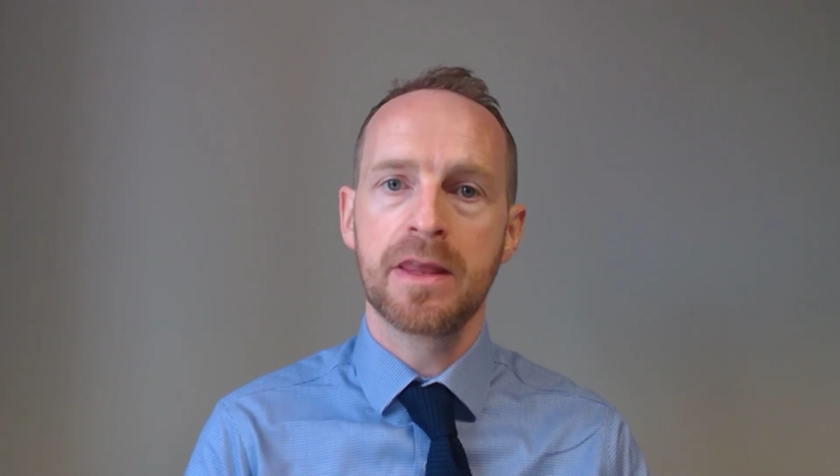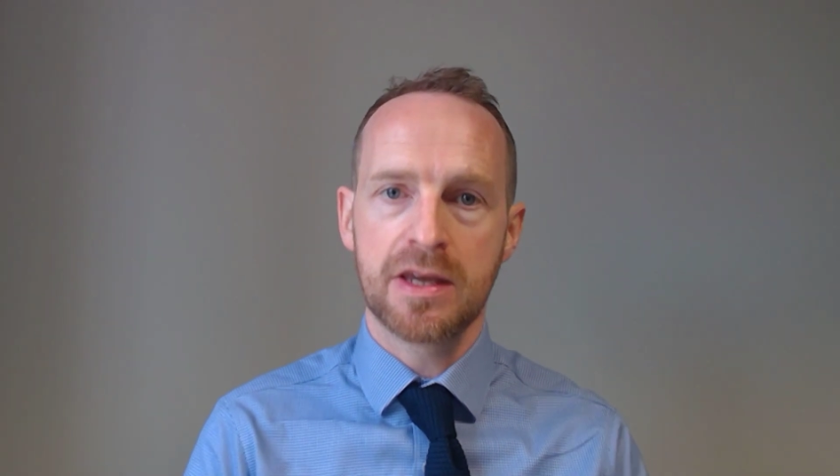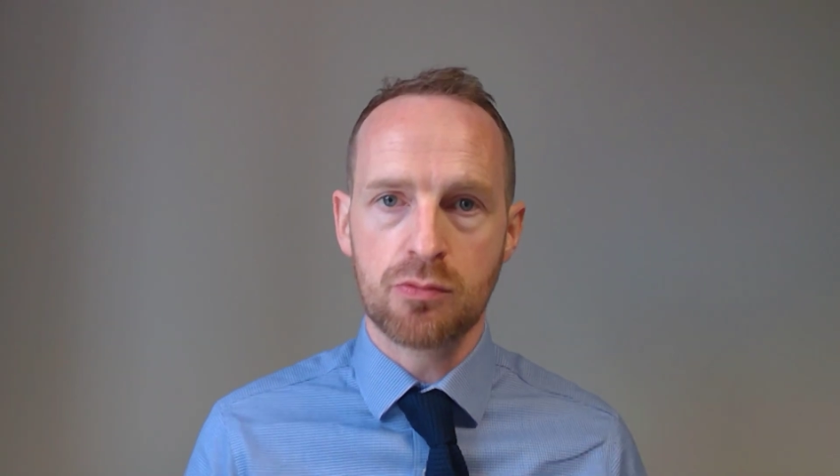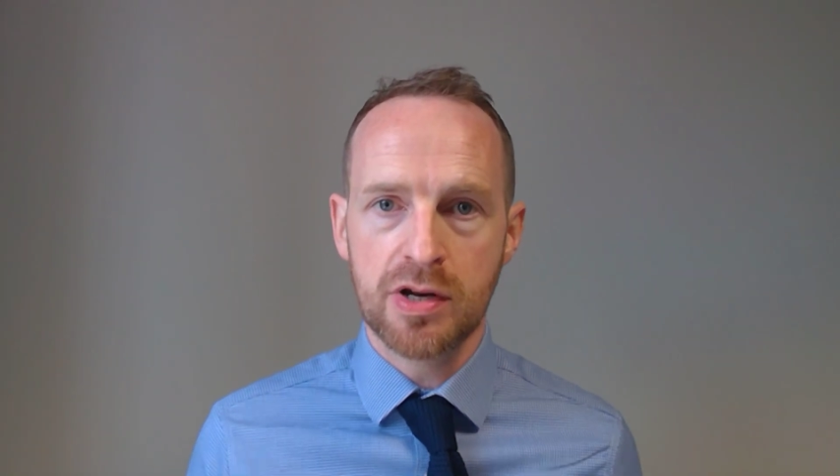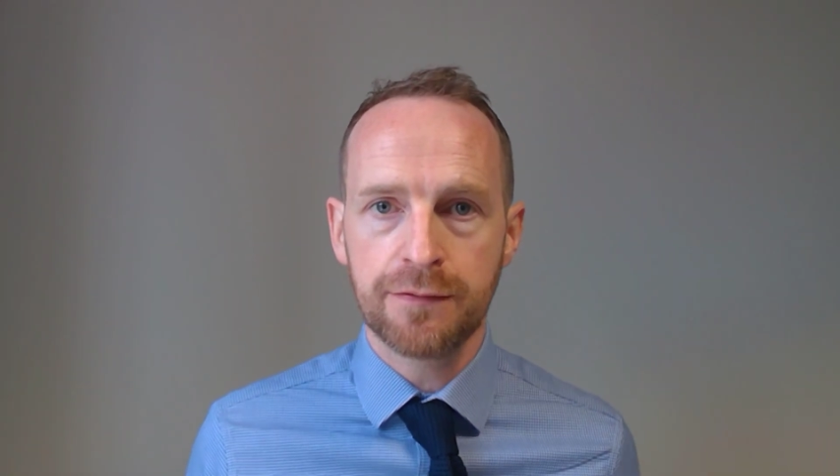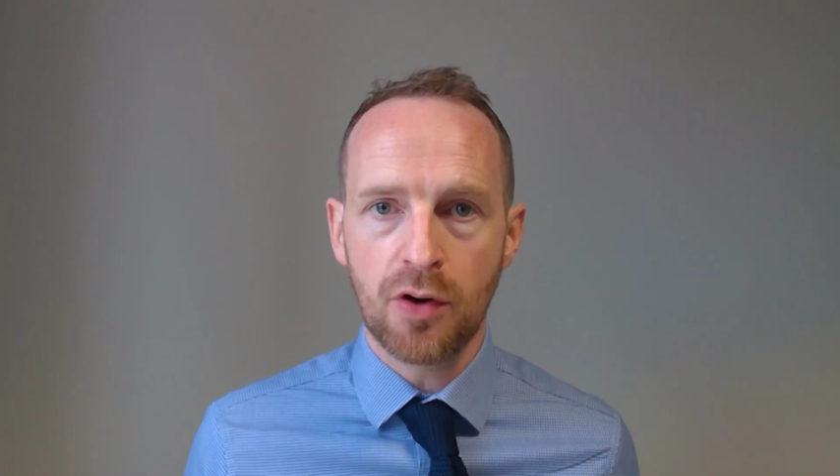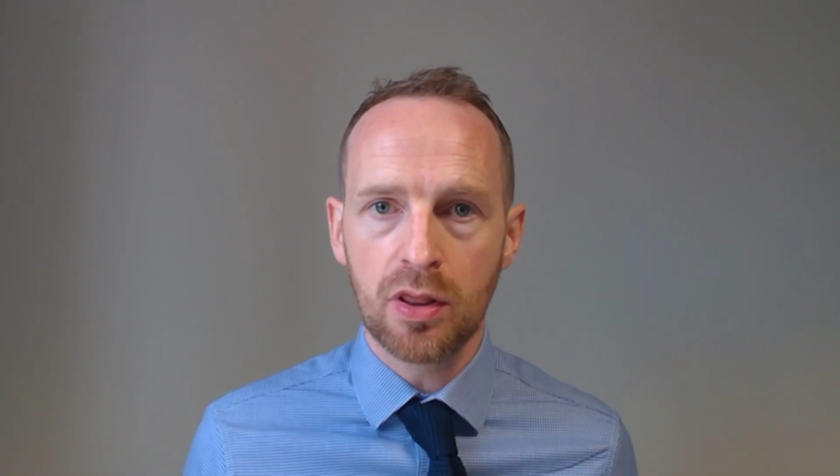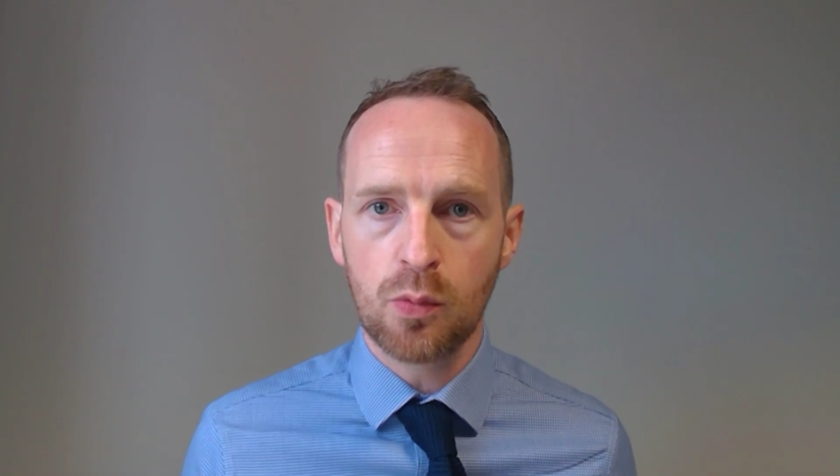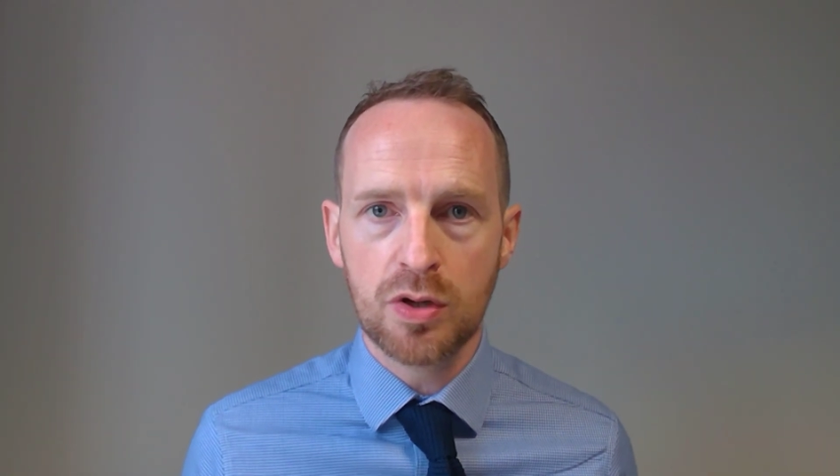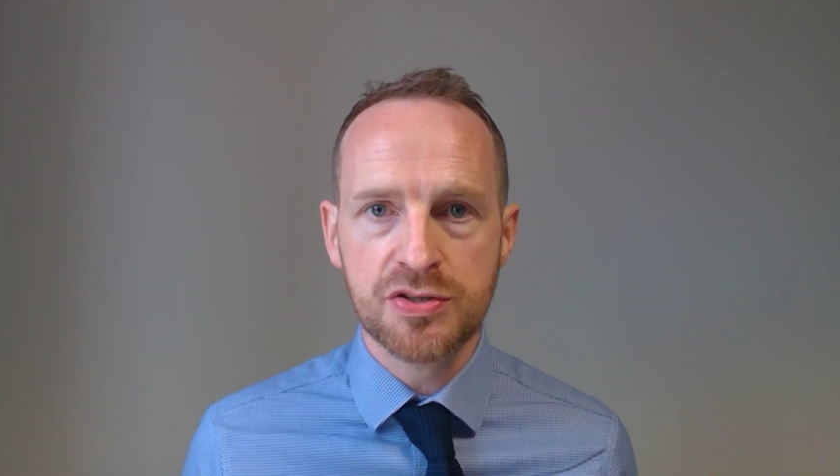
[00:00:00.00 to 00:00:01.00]
get rid of all
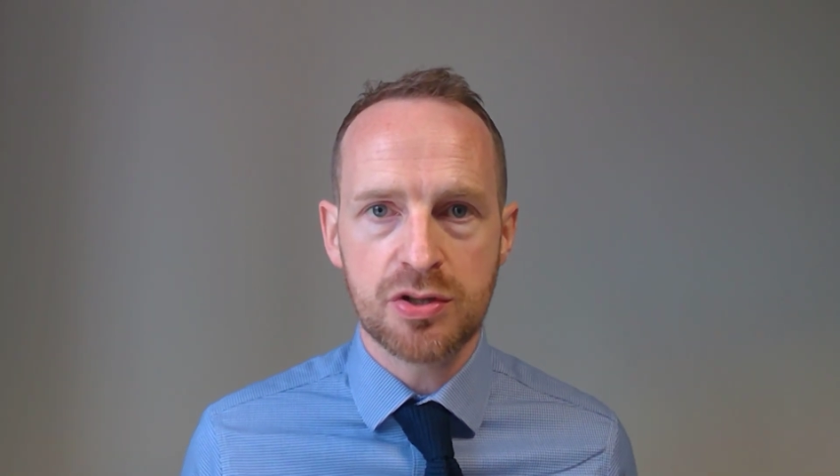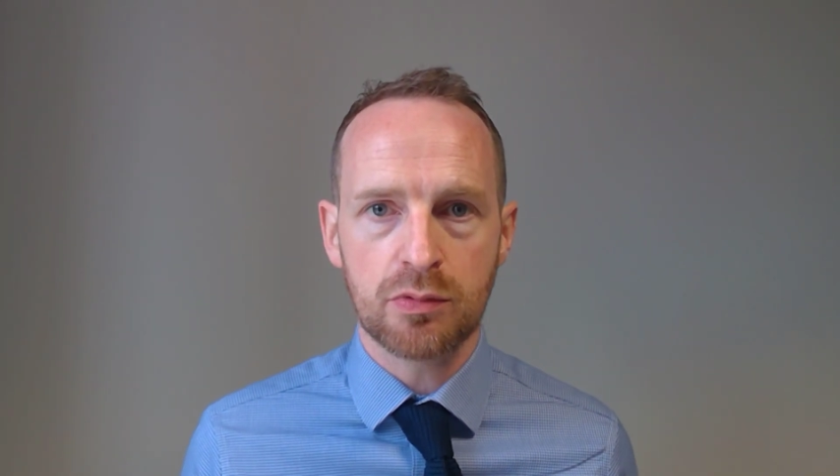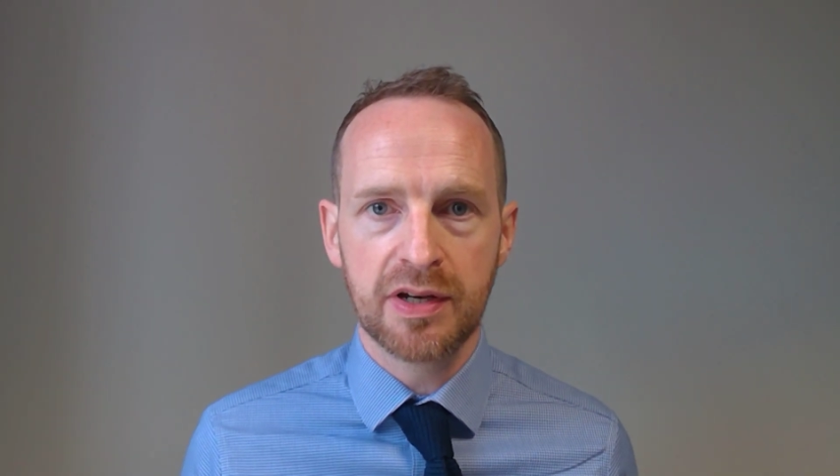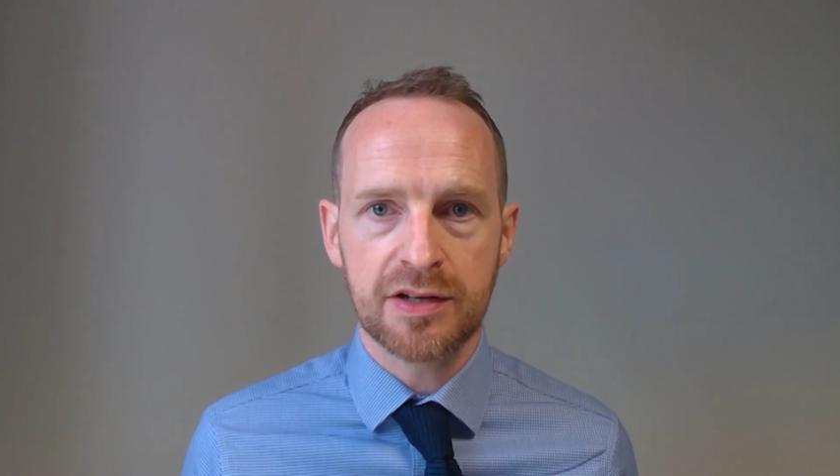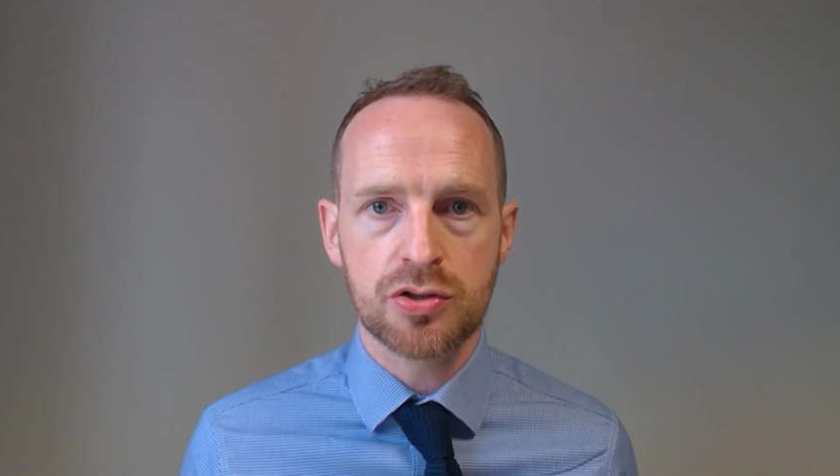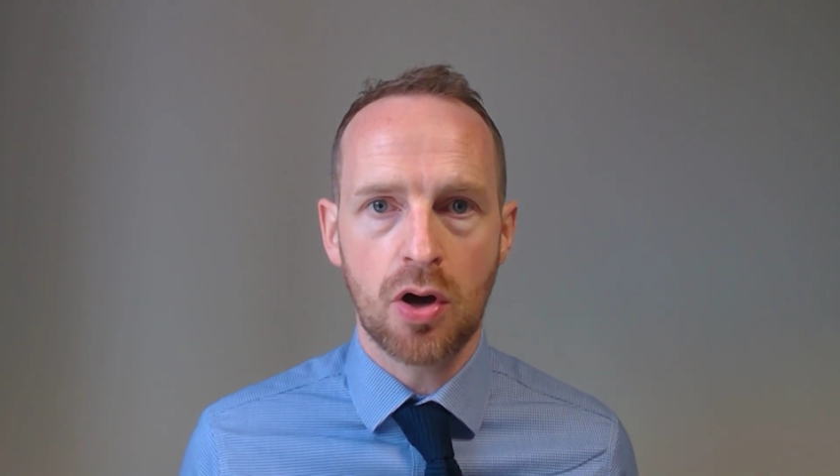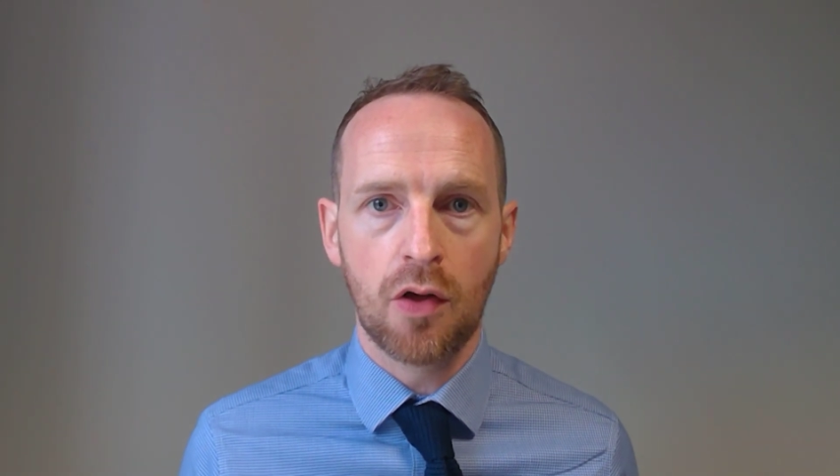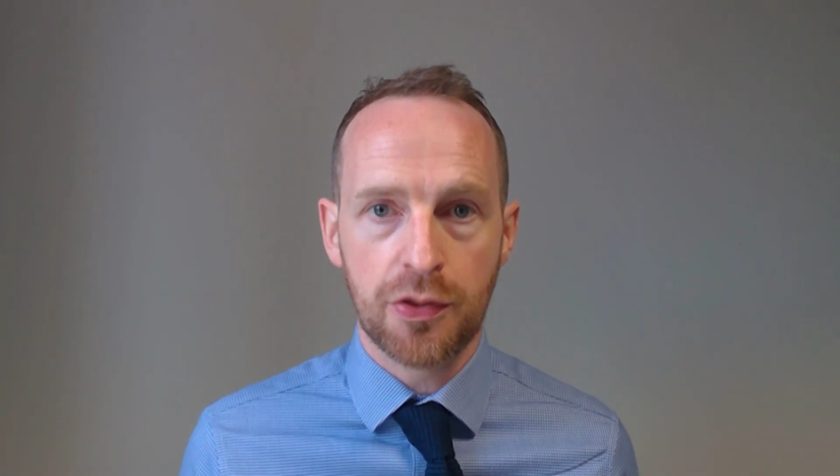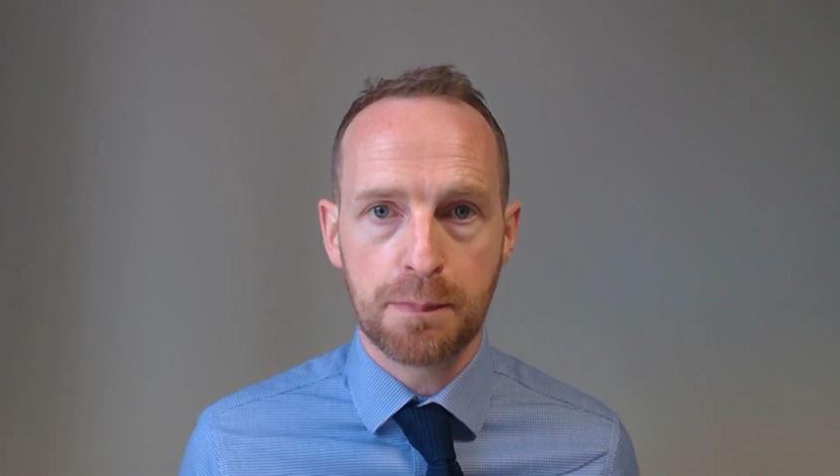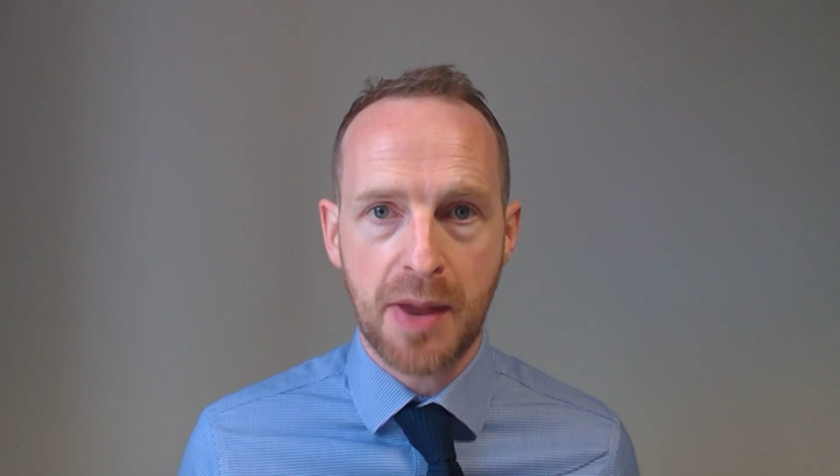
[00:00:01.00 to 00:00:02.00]
the ones that relate to
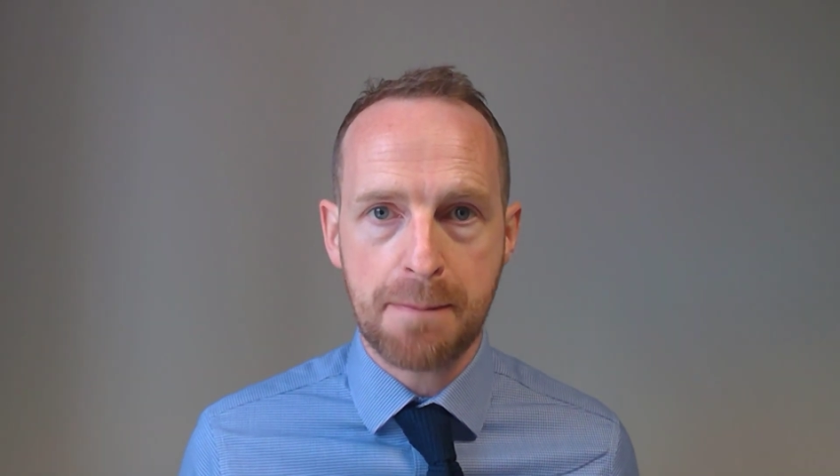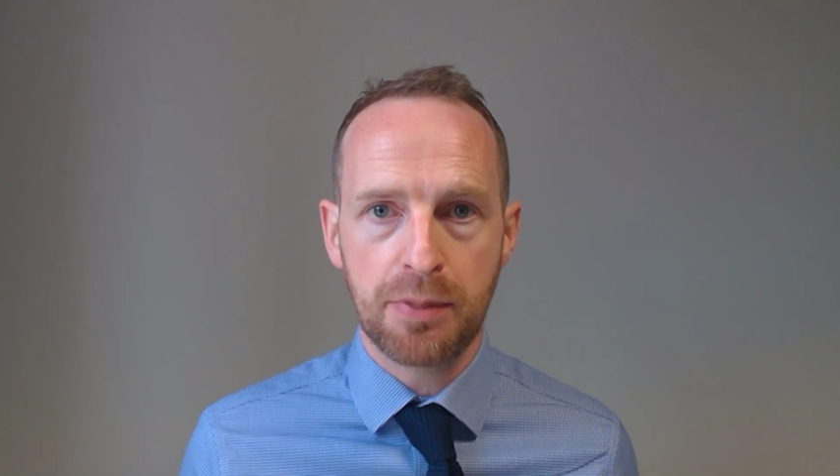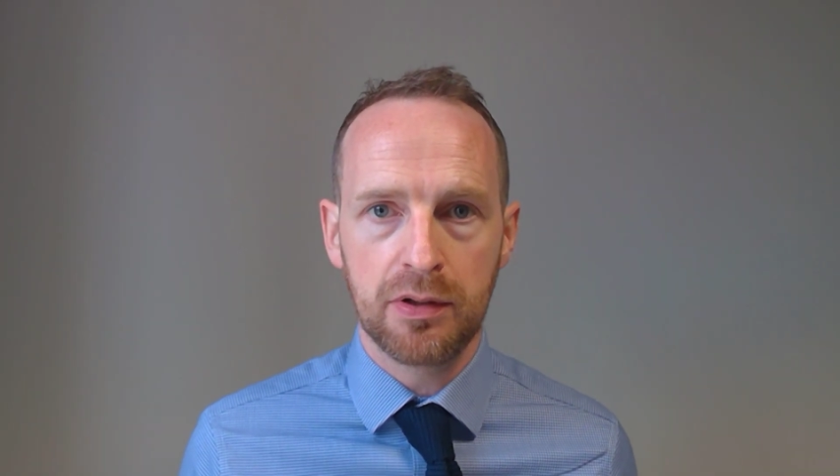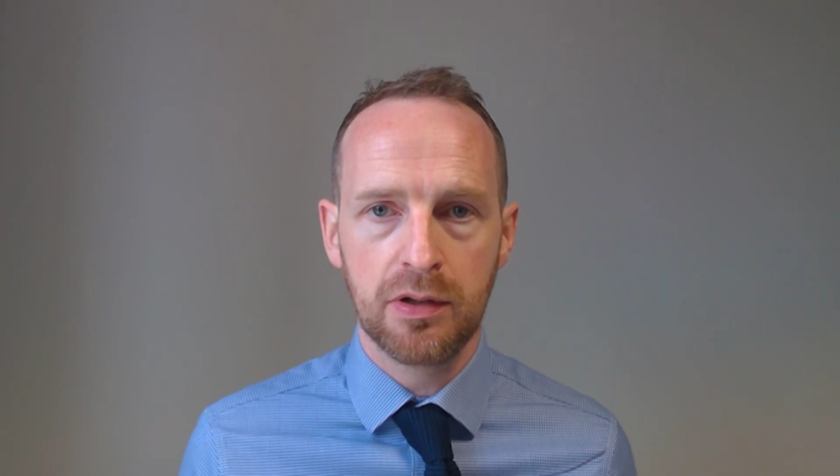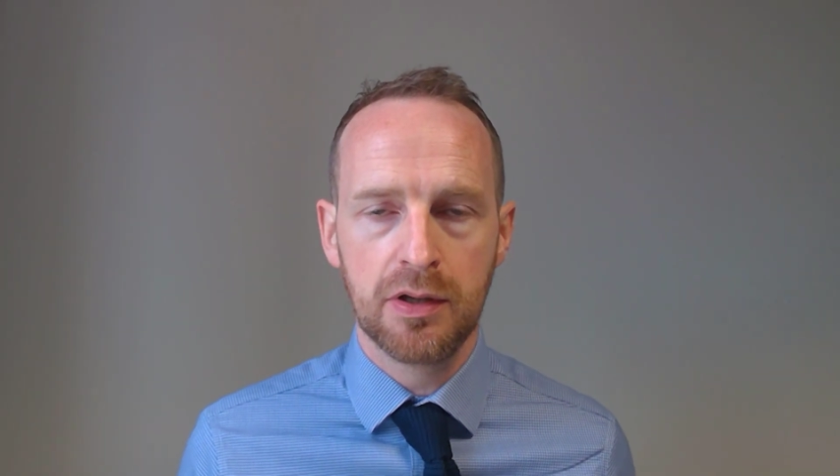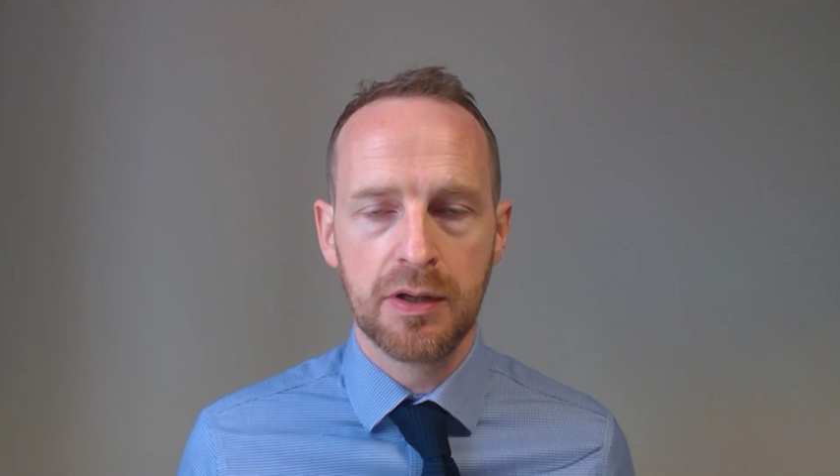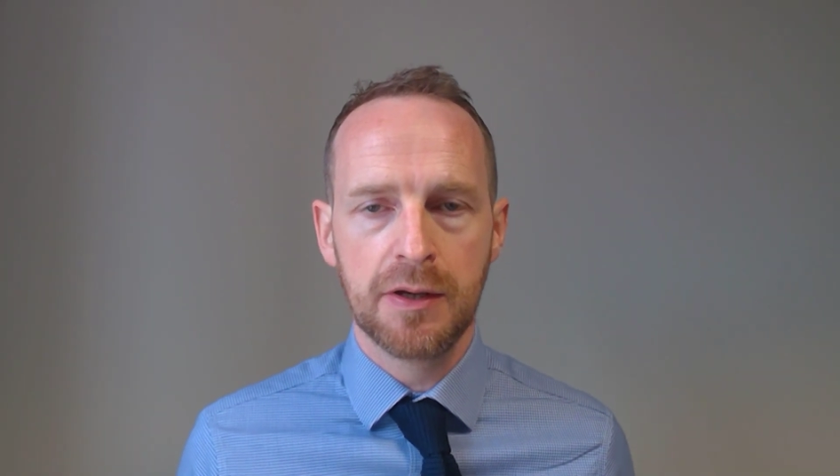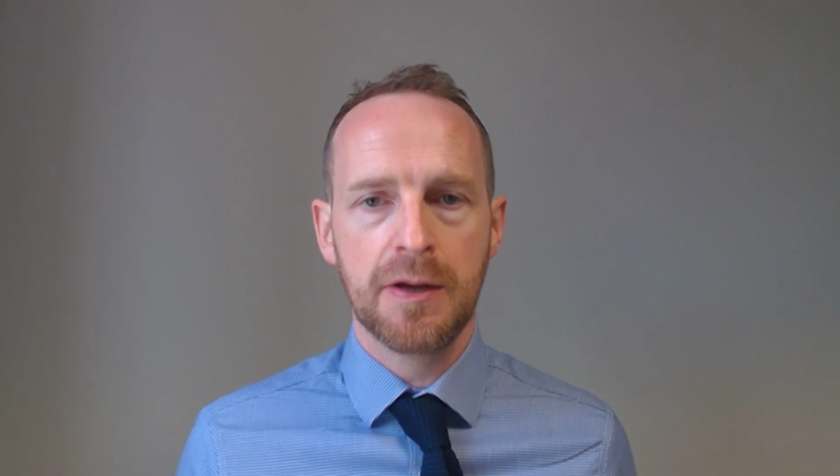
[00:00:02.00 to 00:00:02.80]
other people.